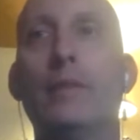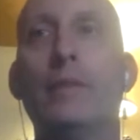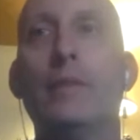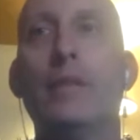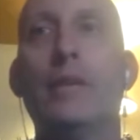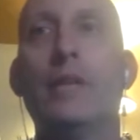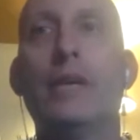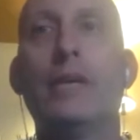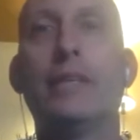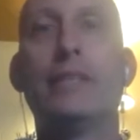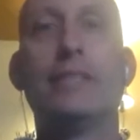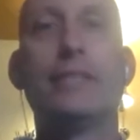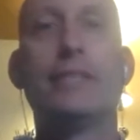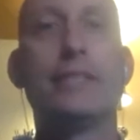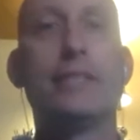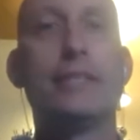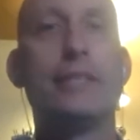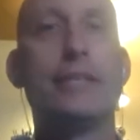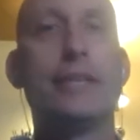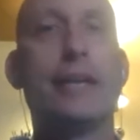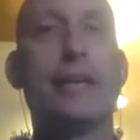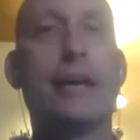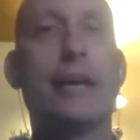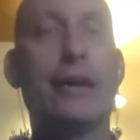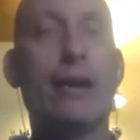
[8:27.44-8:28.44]

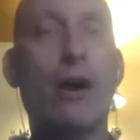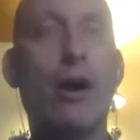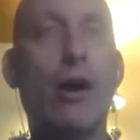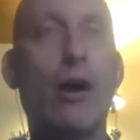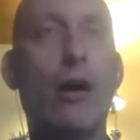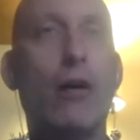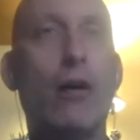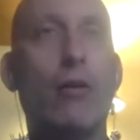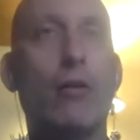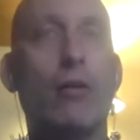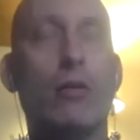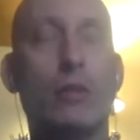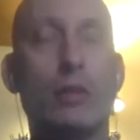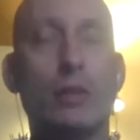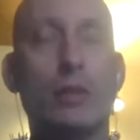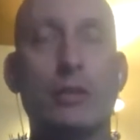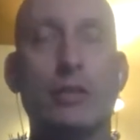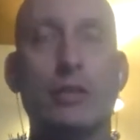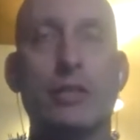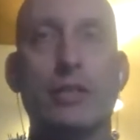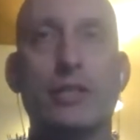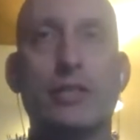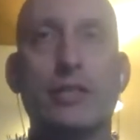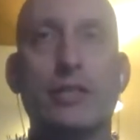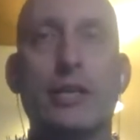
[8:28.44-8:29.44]
existing at all.
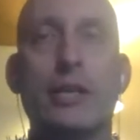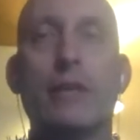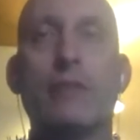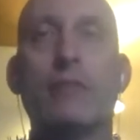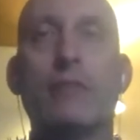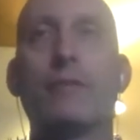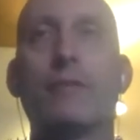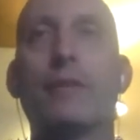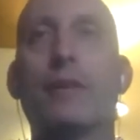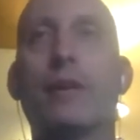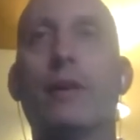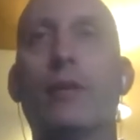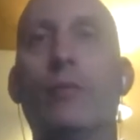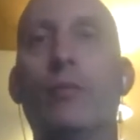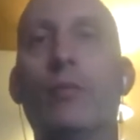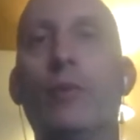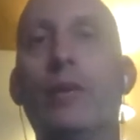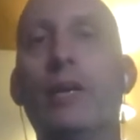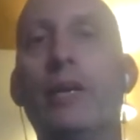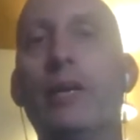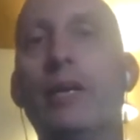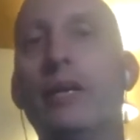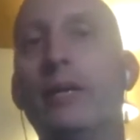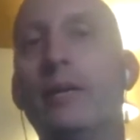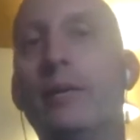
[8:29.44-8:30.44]
The self that
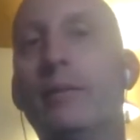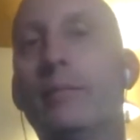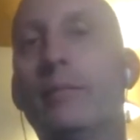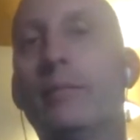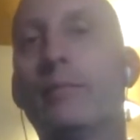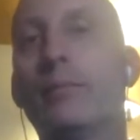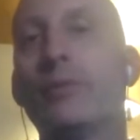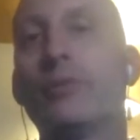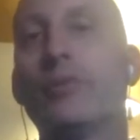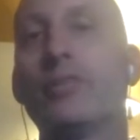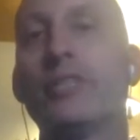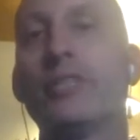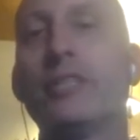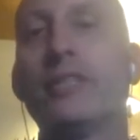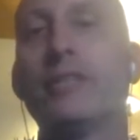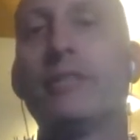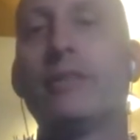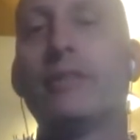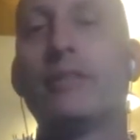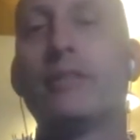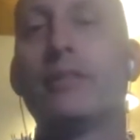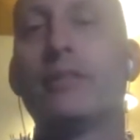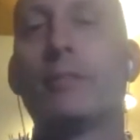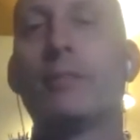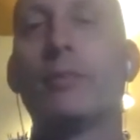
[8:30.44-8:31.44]
we perceive
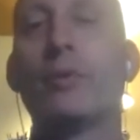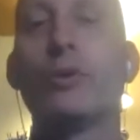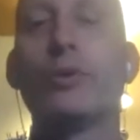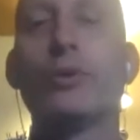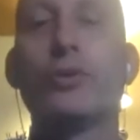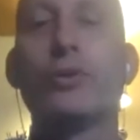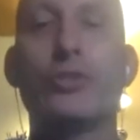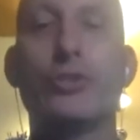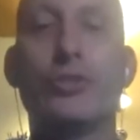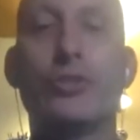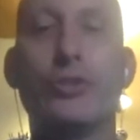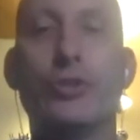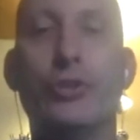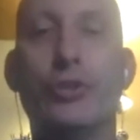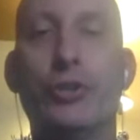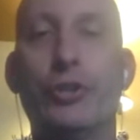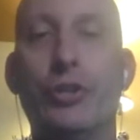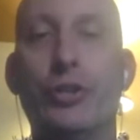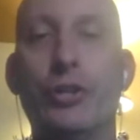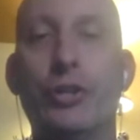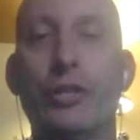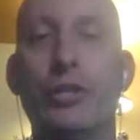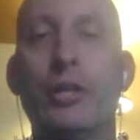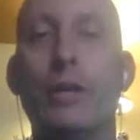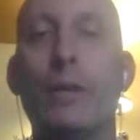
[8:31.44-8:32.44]
as a
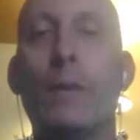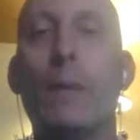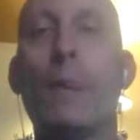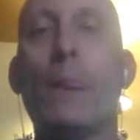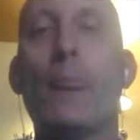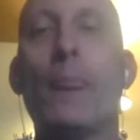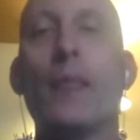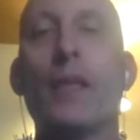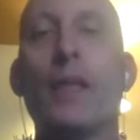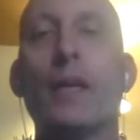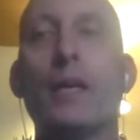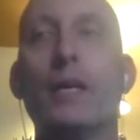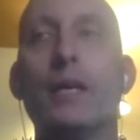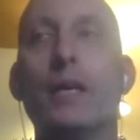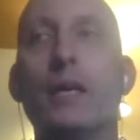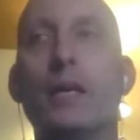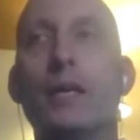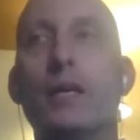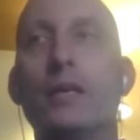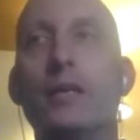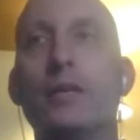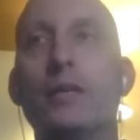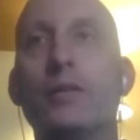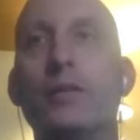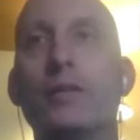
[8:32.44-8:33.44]
personhood
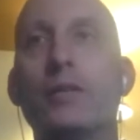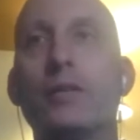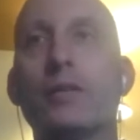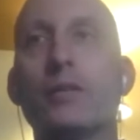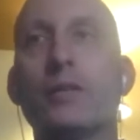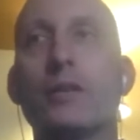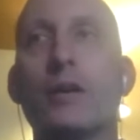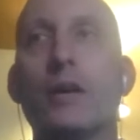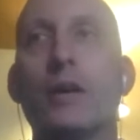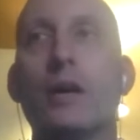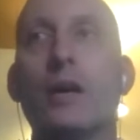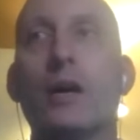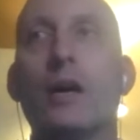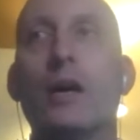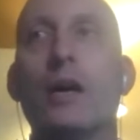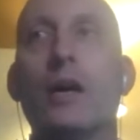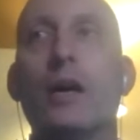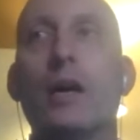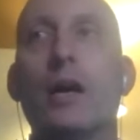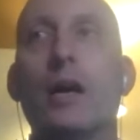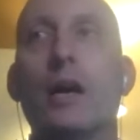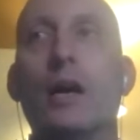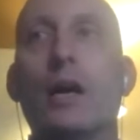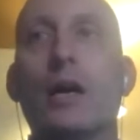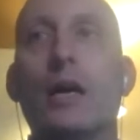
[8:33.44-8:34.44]
is
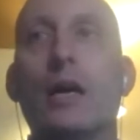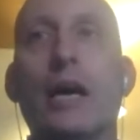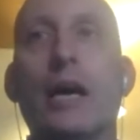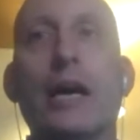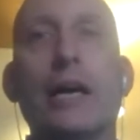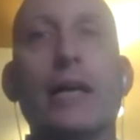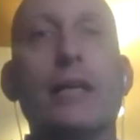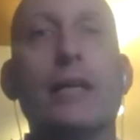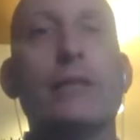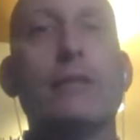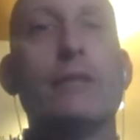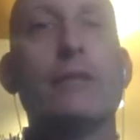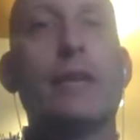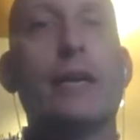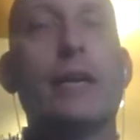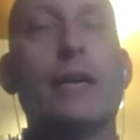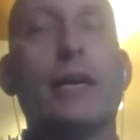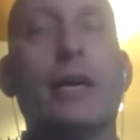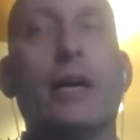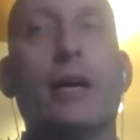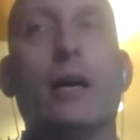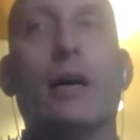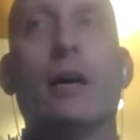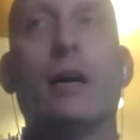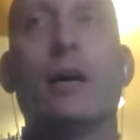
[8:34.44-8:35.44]
kind of like
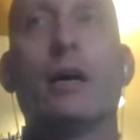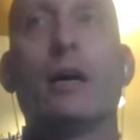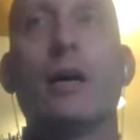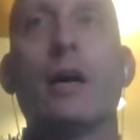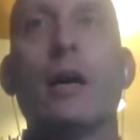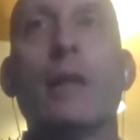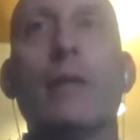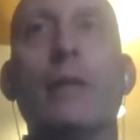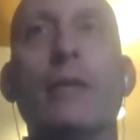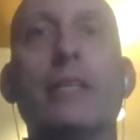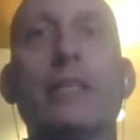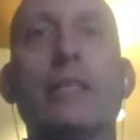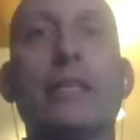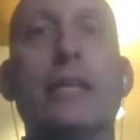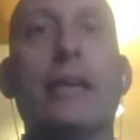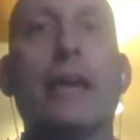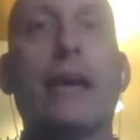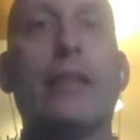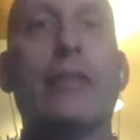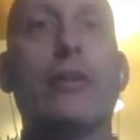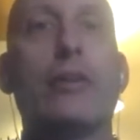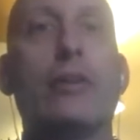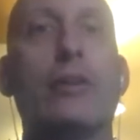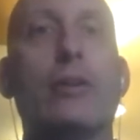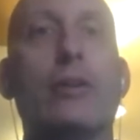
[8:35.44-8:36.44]
coming
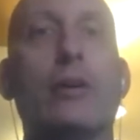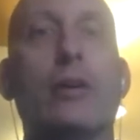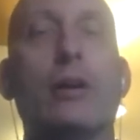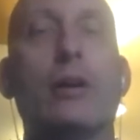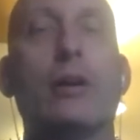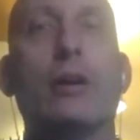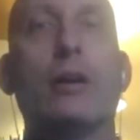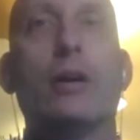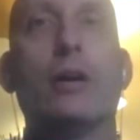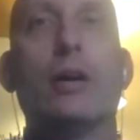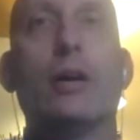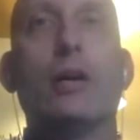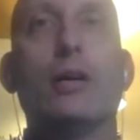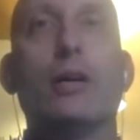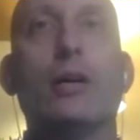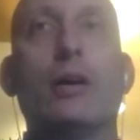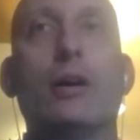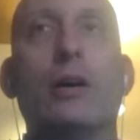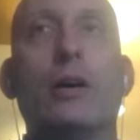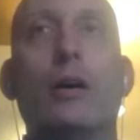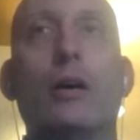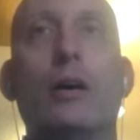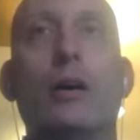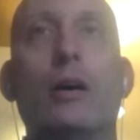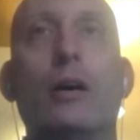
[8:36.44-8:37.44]
together.
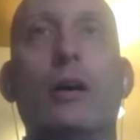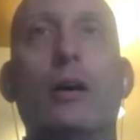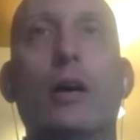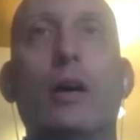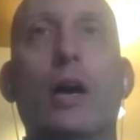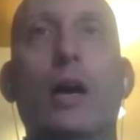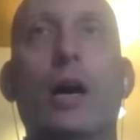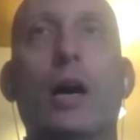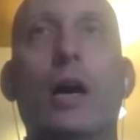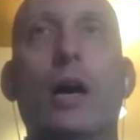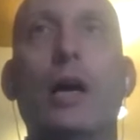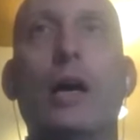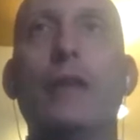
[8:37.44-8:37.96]
I